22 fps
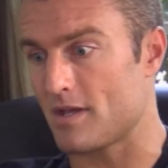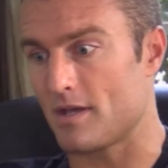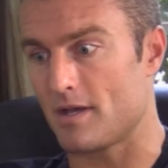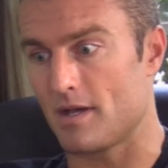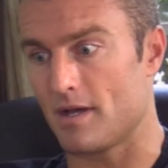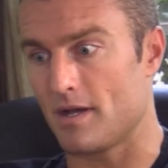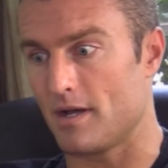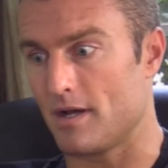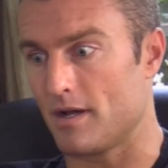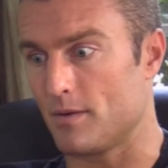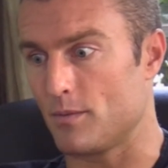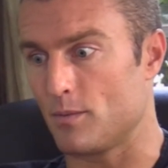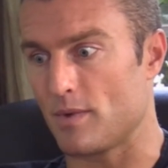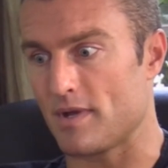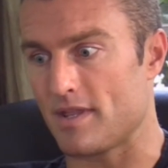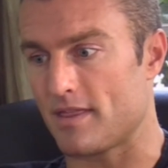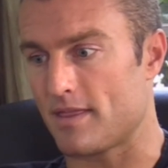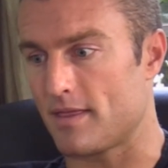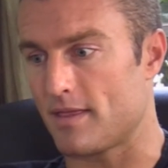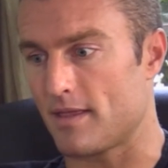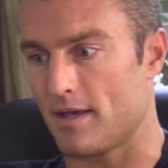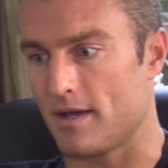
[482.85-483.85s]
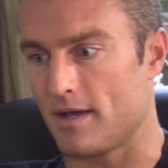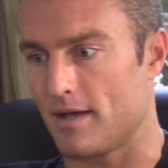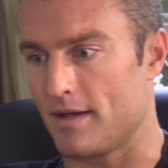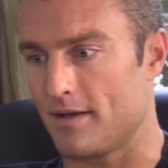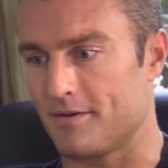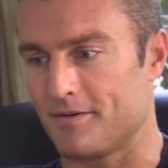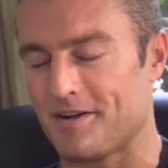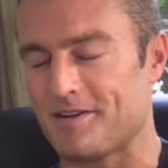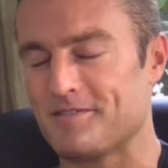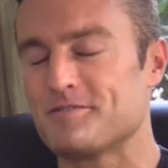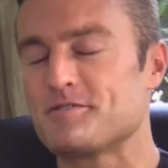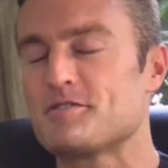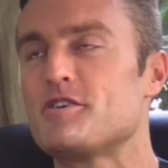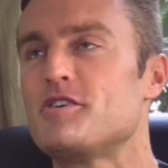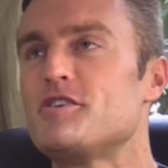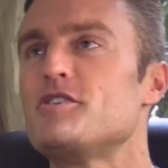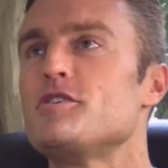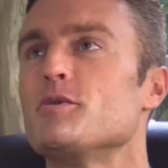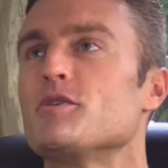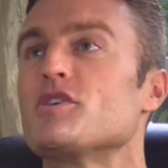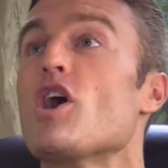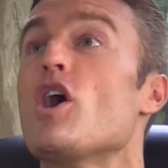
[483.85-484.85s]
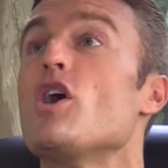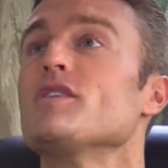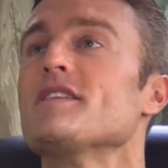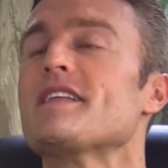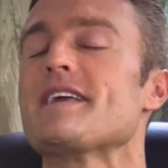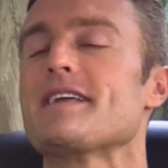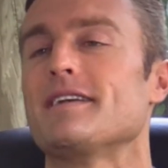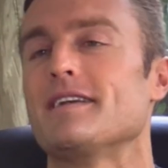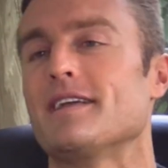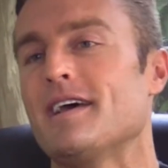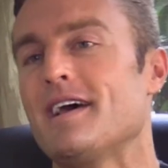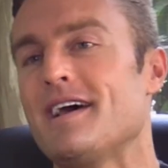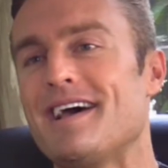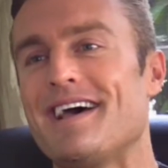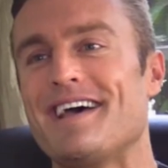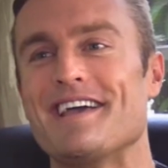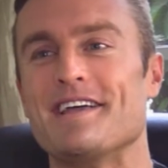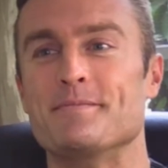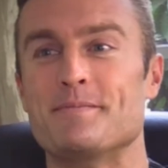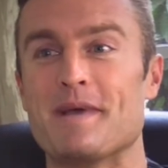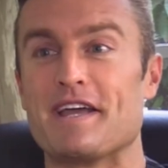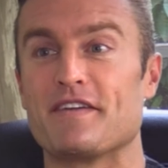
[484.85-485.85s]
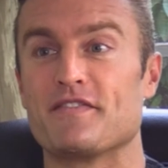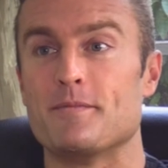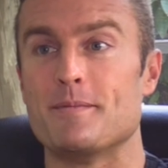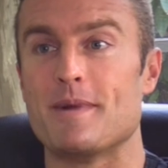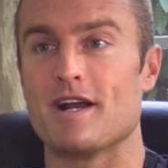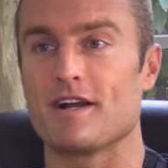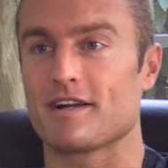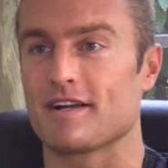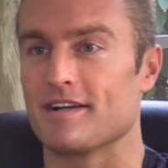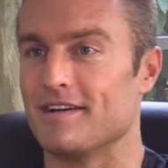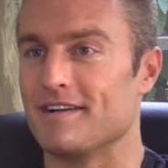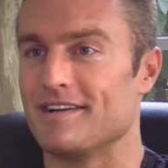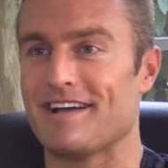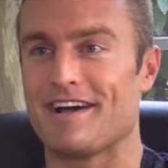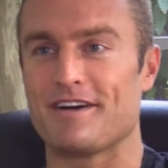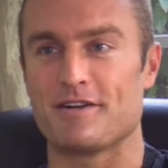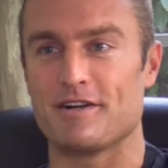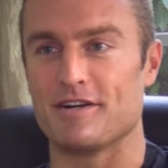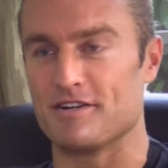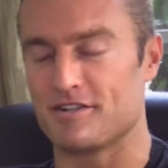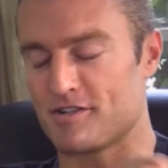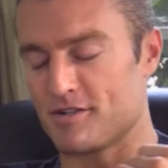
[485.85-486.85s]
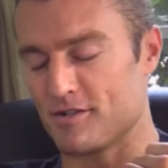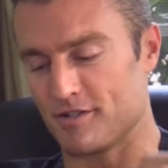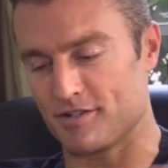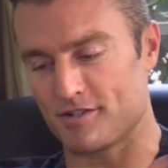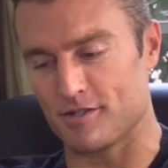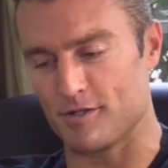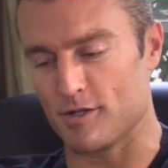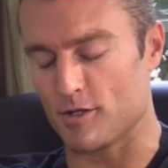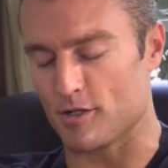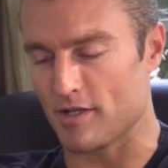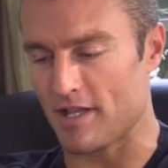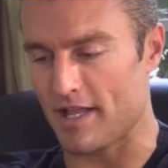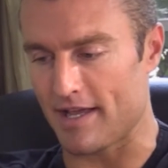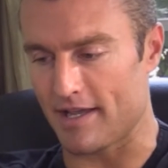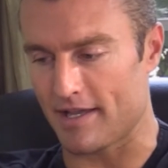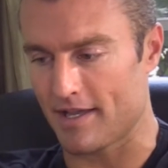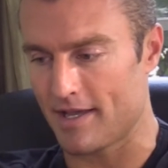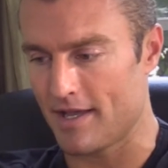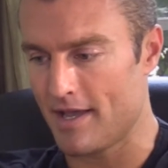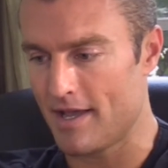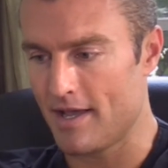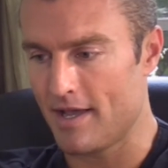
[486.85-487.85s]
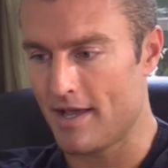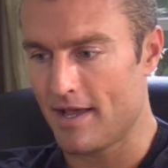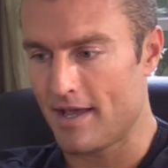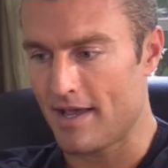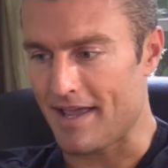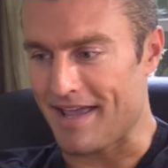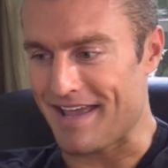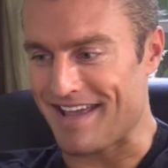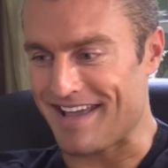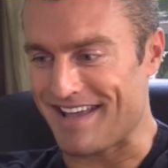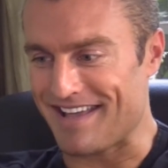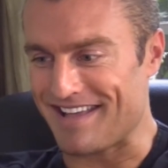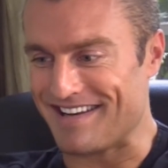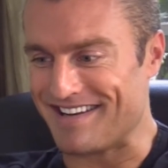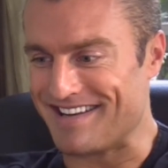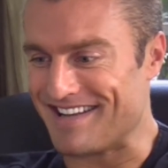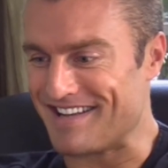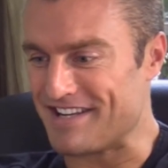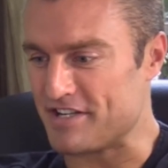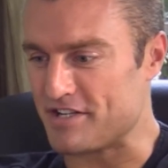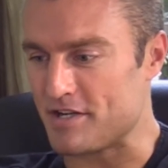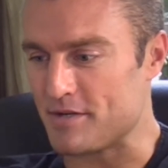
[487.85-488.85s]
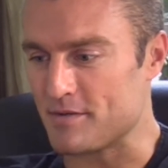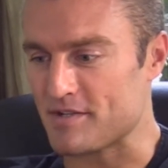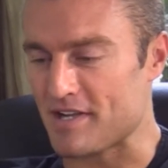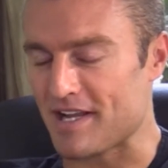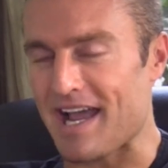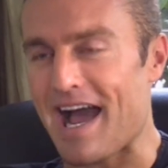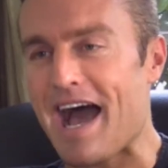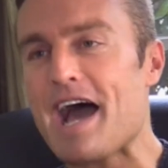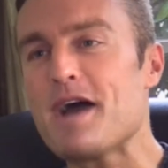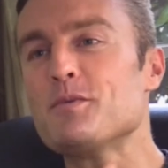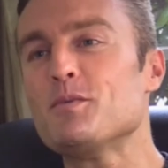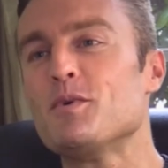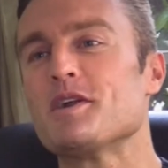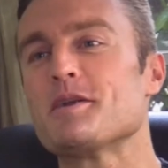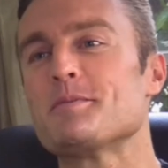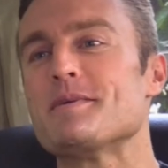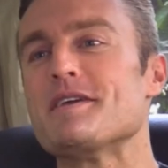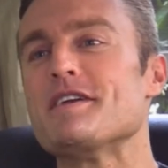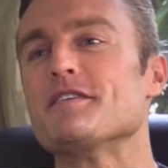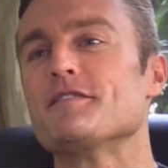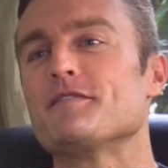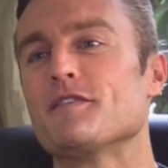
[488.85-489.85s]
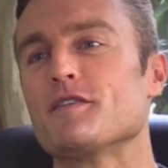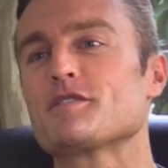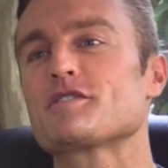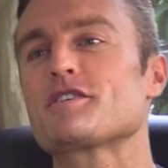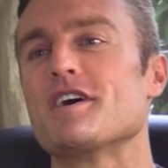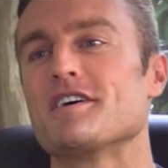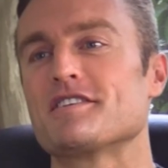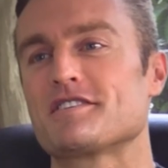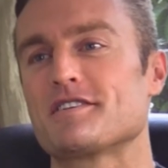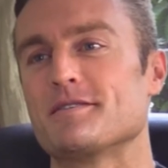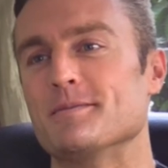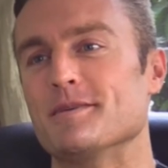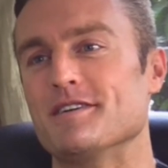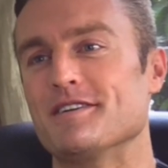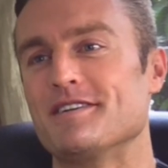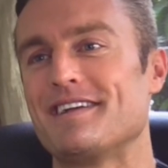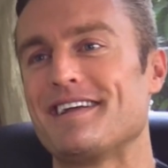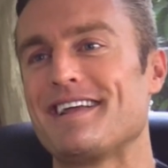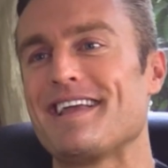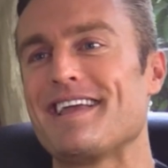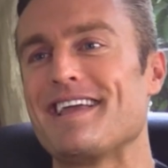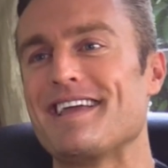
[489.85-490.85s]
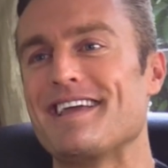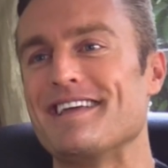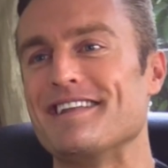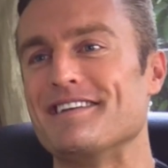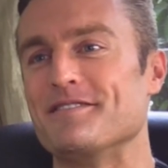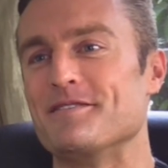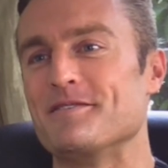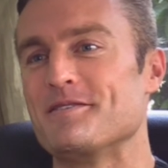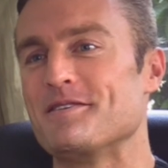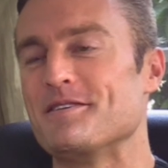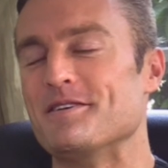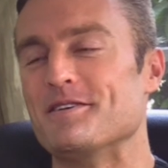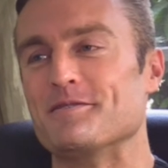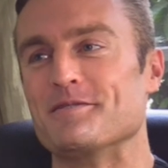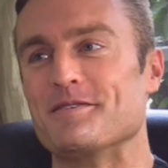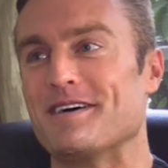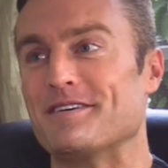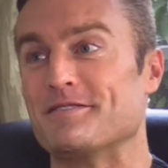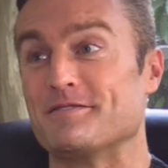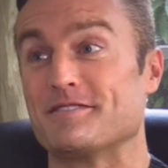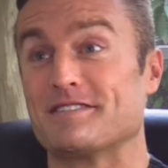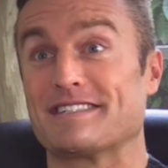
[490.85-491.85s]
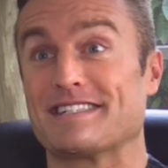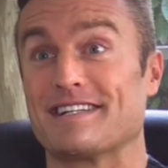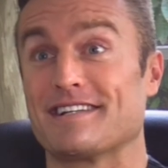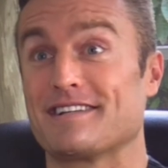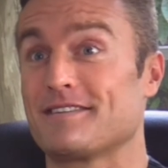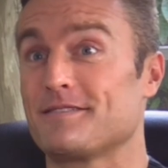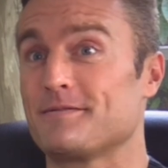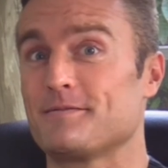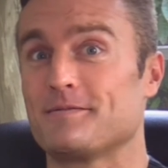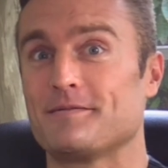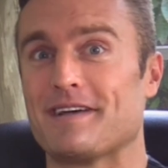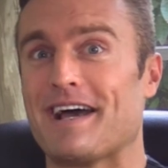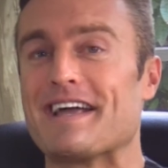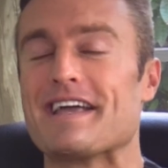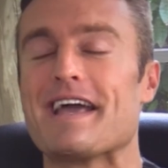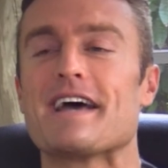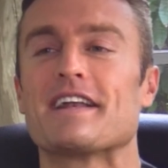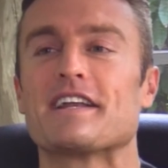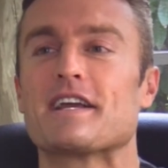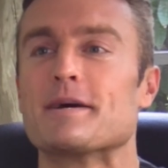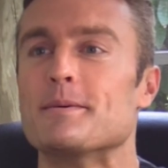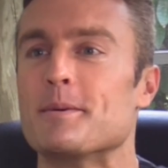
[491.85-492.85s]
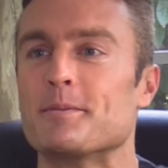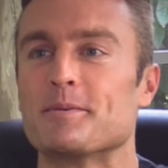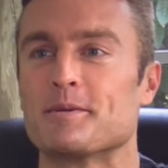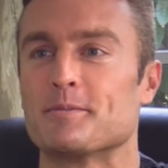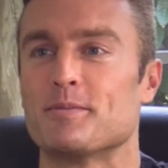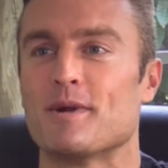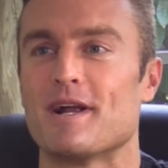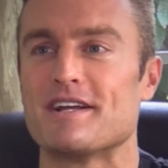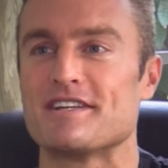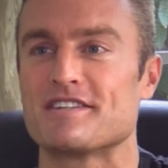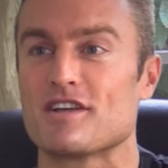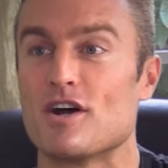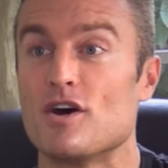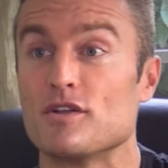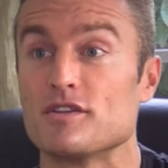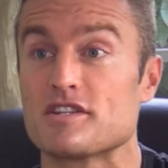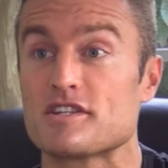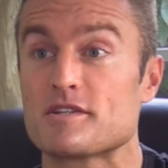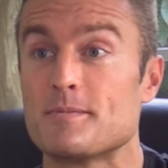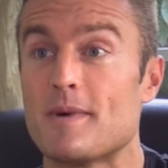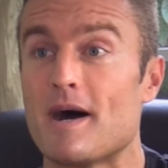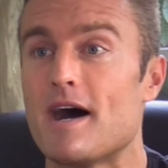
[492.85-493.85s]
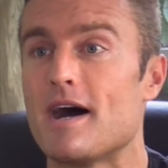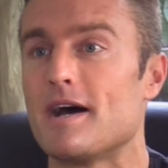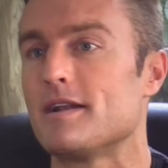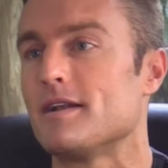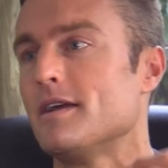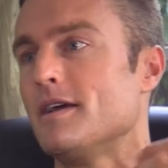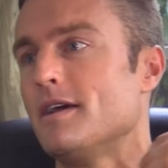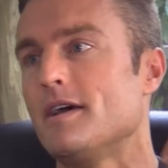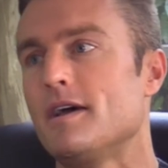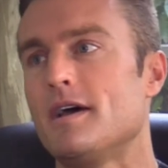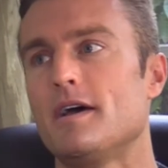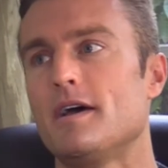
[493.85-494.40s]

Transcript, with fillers: uh, with uh, she Colleen in Bank of America out here in Toluca Lake, and she was like, "I want to be your first customer," and you know I was like, I had to come up with a price on spot